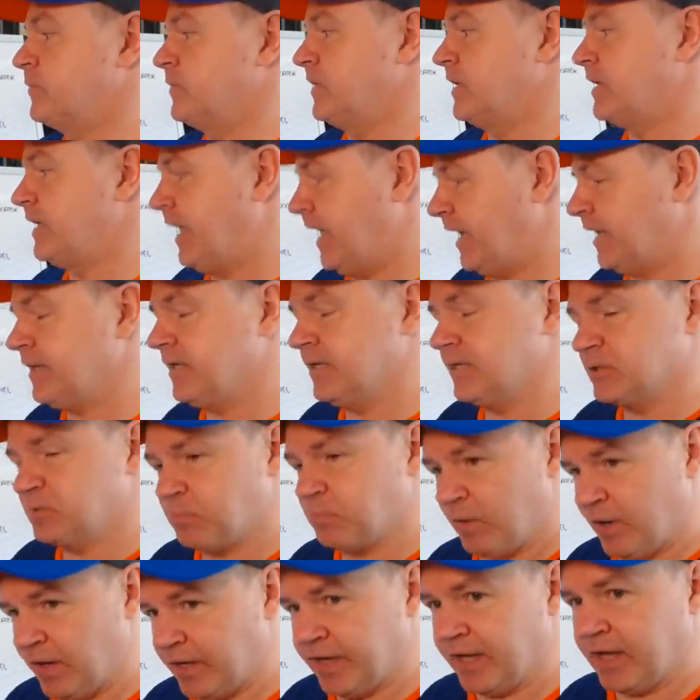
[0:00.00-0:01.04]
Can his
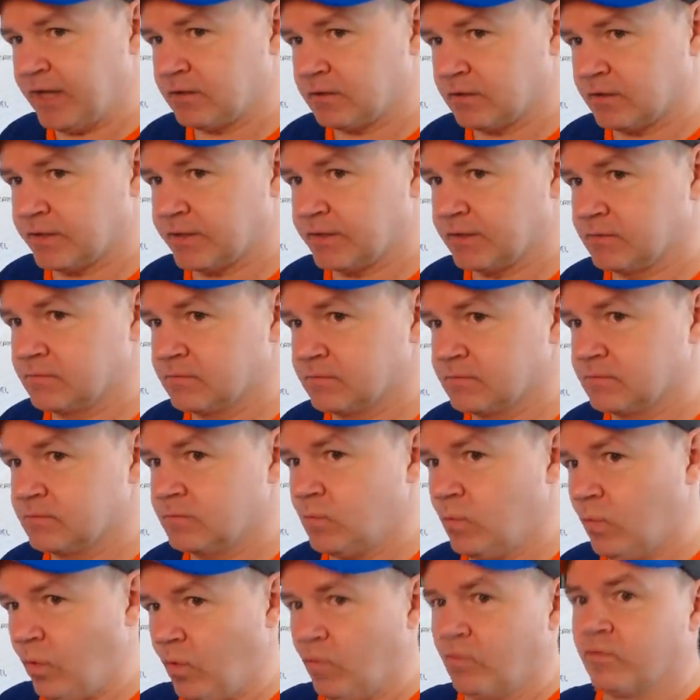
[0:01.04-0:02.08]
puck handling
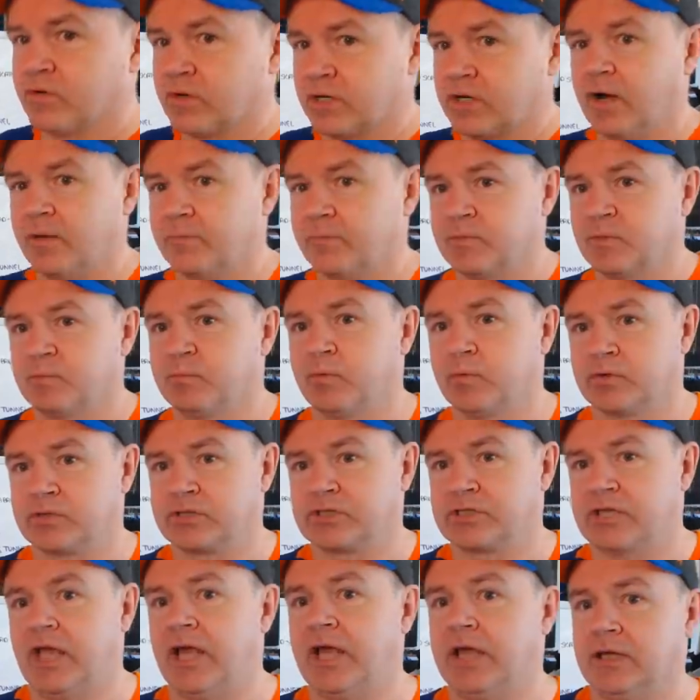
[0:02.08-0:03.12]
overcome the poor
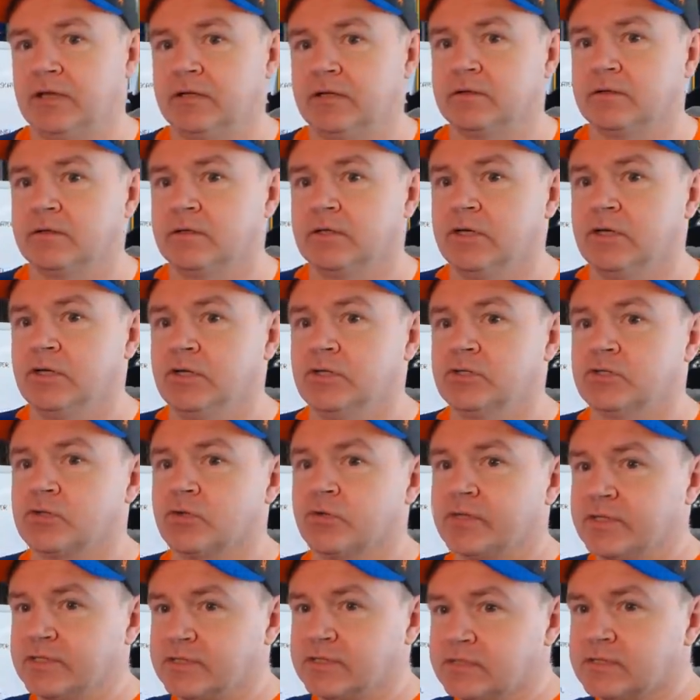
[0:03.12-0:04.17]
skating? So
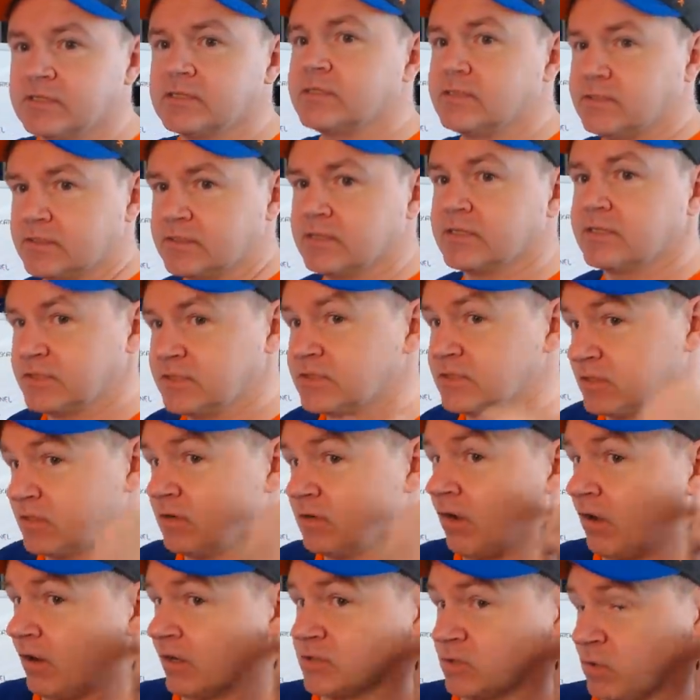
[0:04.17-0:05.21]
this is this is an
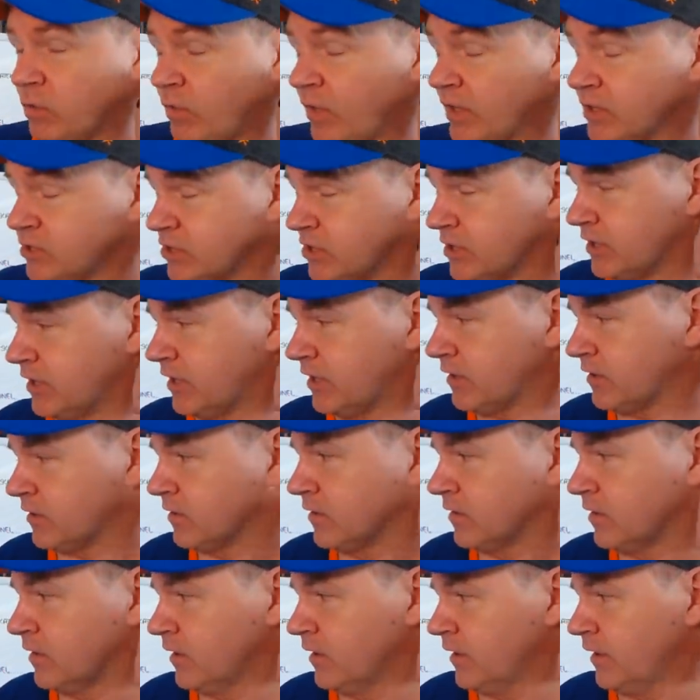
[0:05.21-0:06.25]
honest question here.
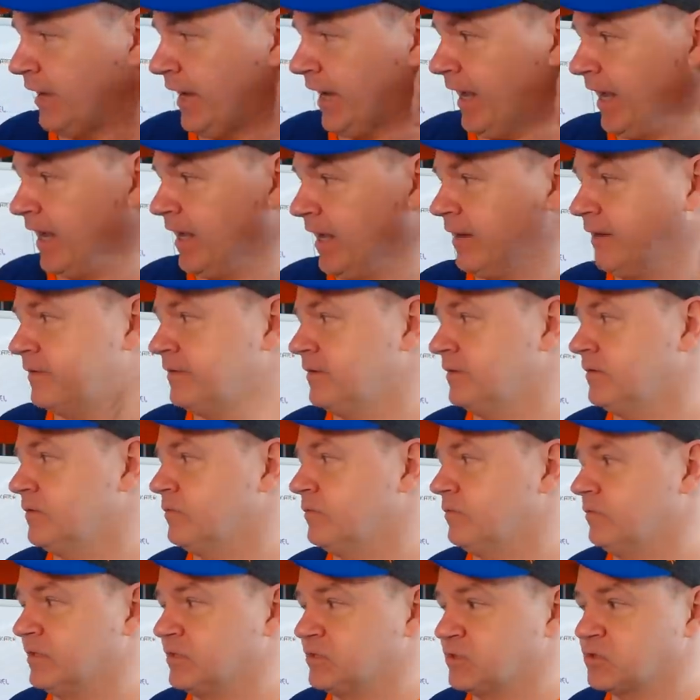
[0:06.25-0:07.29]
And
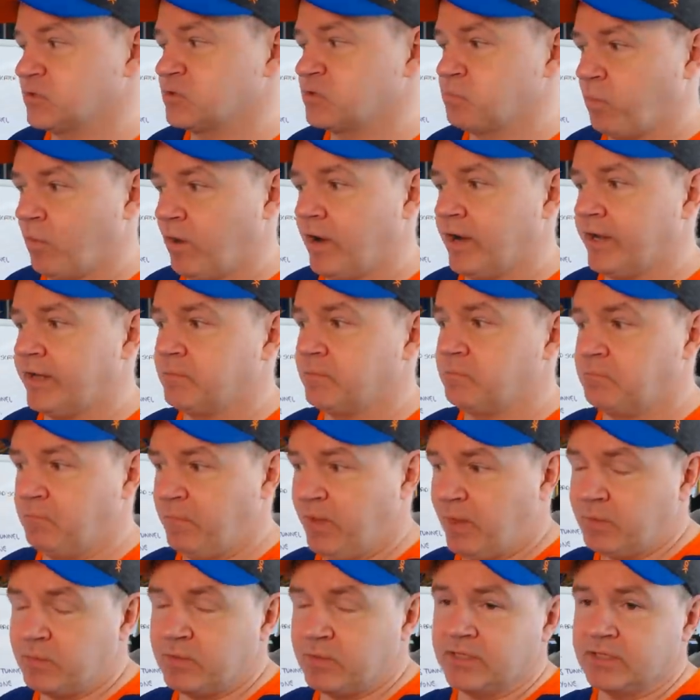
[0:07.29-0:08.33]
this is why
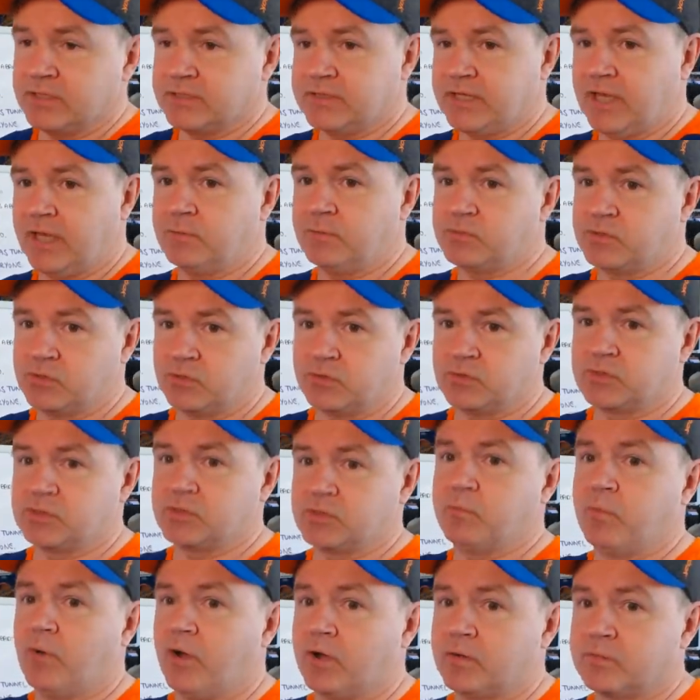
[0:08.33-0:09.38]
maybe his game suits the
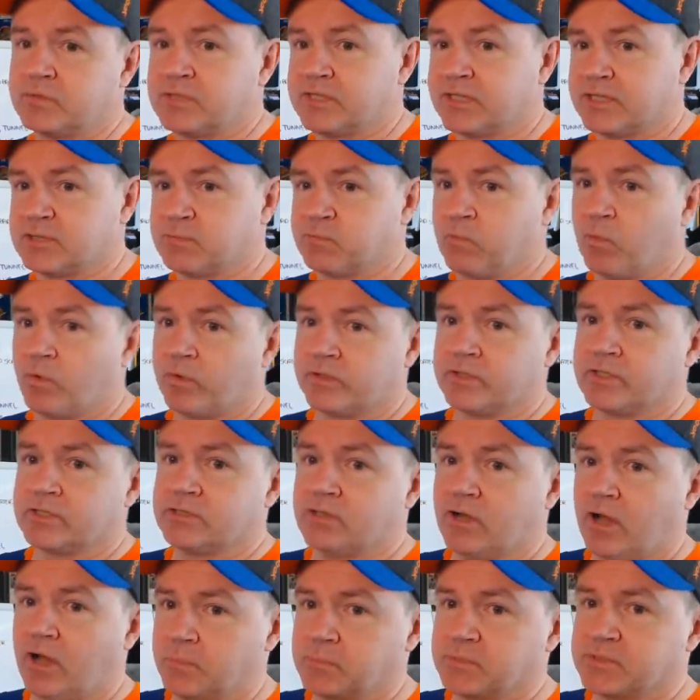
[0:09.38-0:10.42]
bottom six more than the
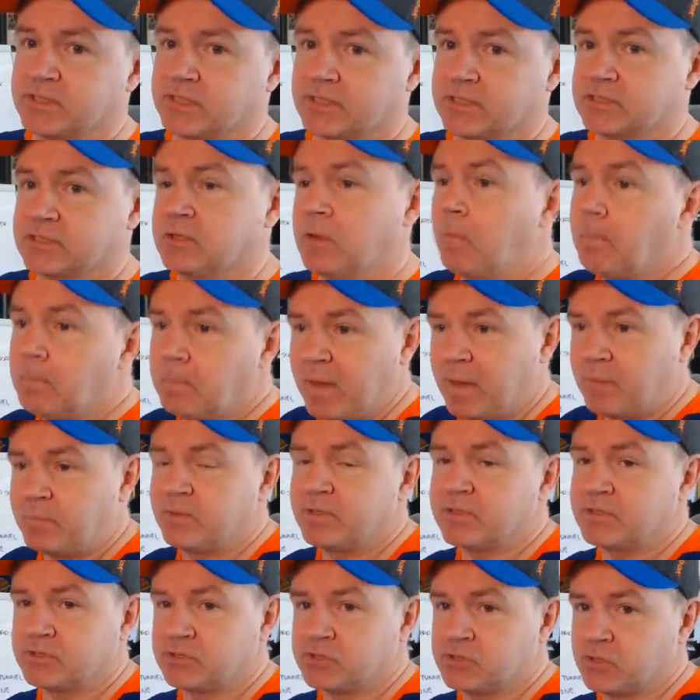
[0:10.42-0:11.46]
top six.
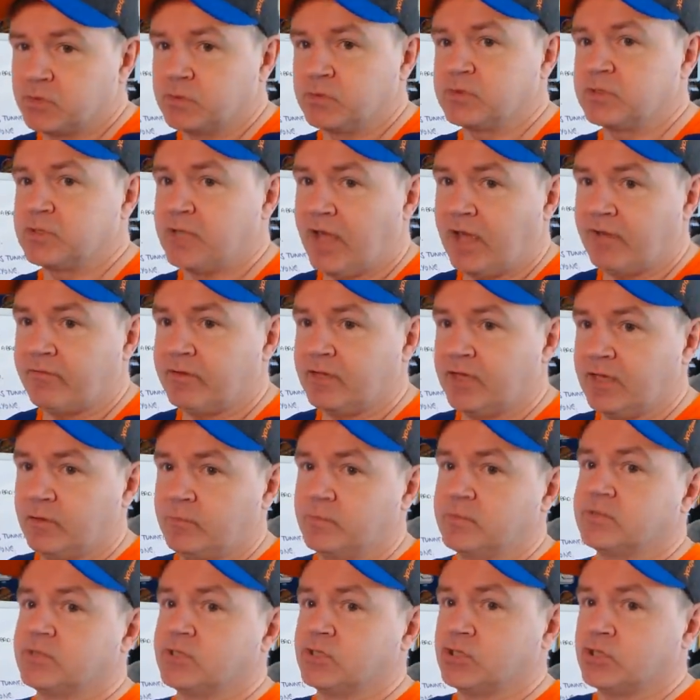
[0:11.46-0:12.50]
Maybe it suits having
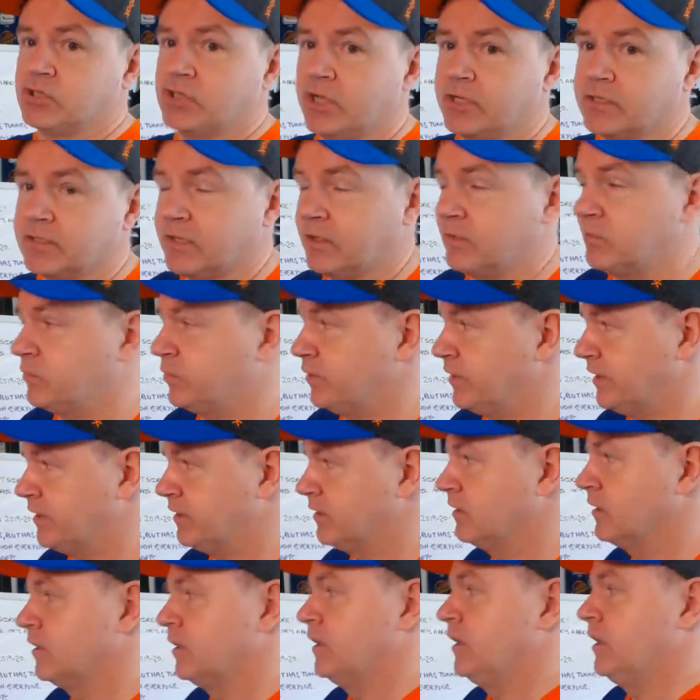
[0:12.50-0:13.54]
him as a shutdown
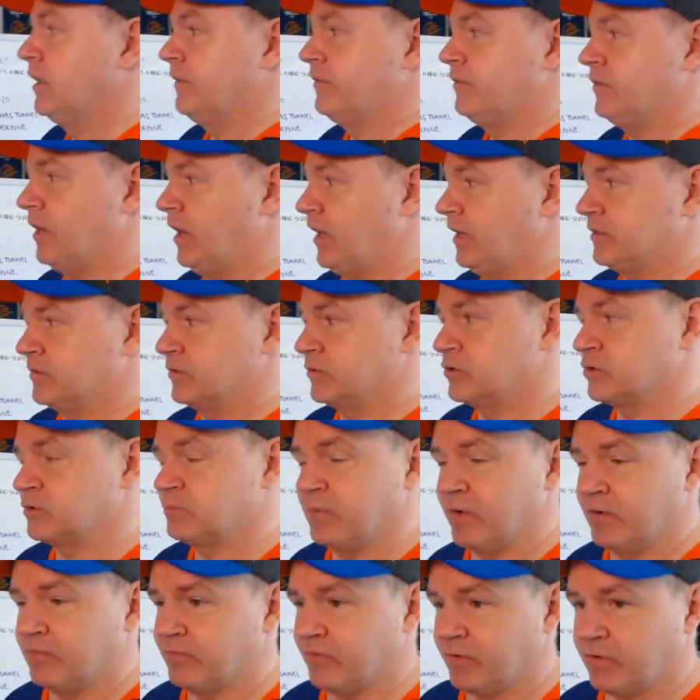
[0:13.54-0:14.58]
player. The Islanders
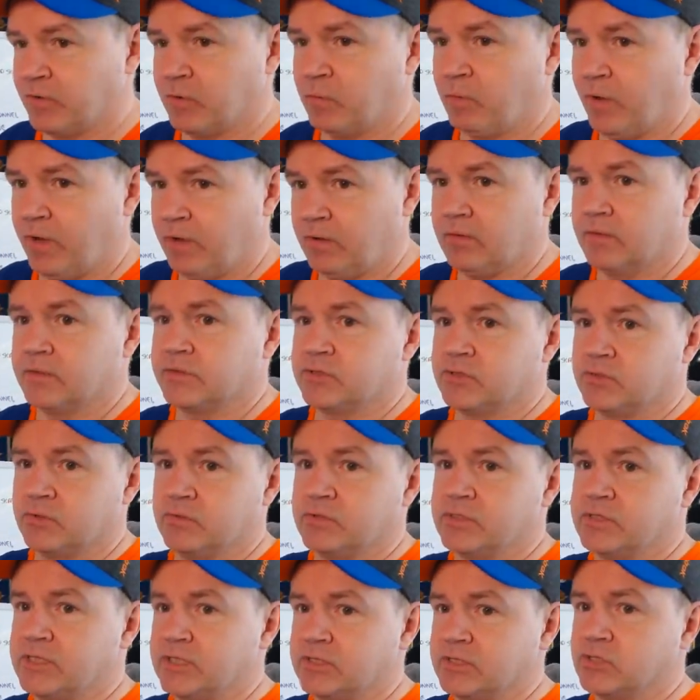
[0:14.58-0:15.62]
may very well, as soon
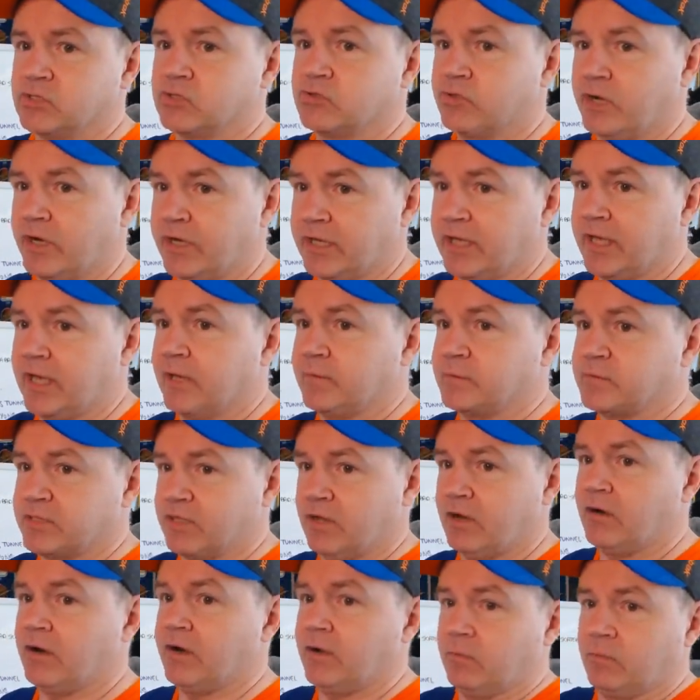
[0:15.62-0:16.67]
as he's in training camp,
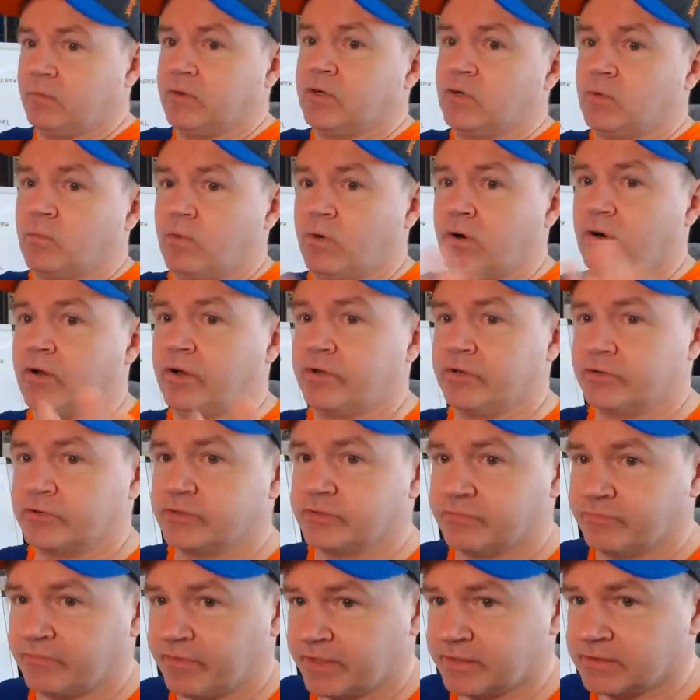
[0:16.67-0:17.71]
say, all right, we're going to work on your
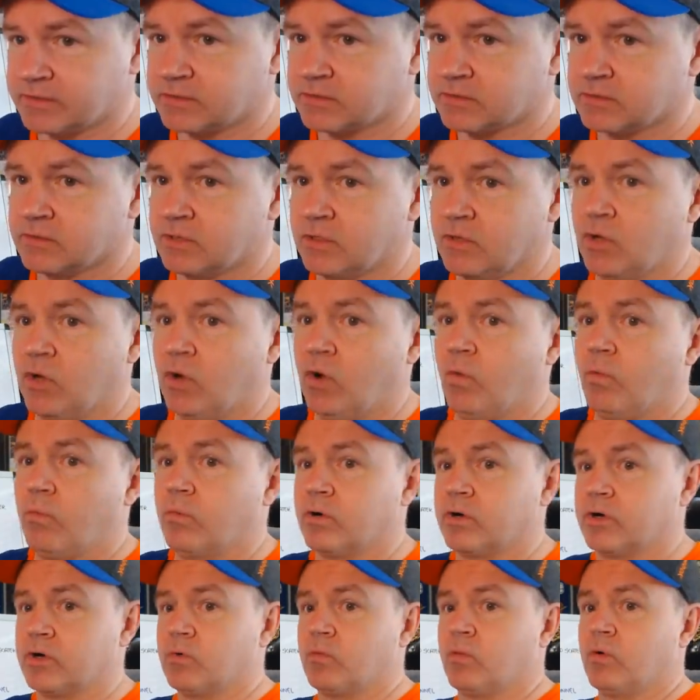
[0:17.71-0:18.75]
defense.
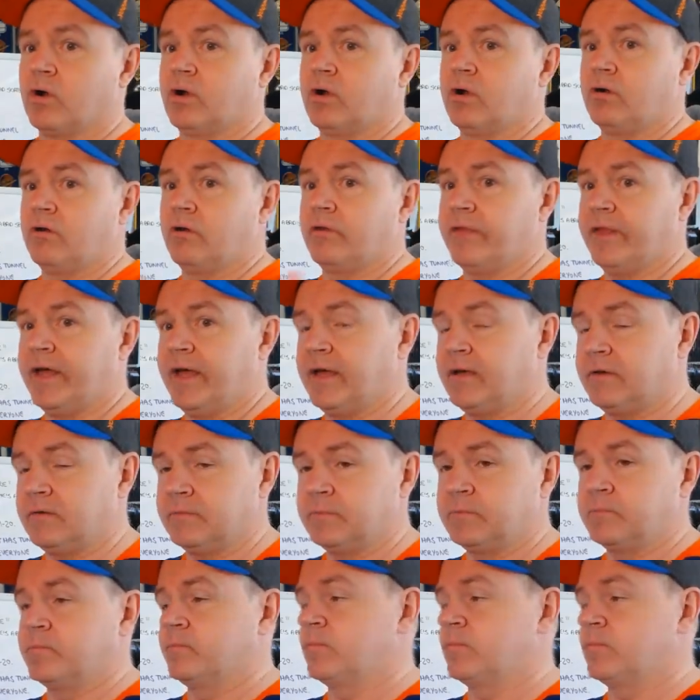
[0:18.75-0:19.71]
We're going to work on all that.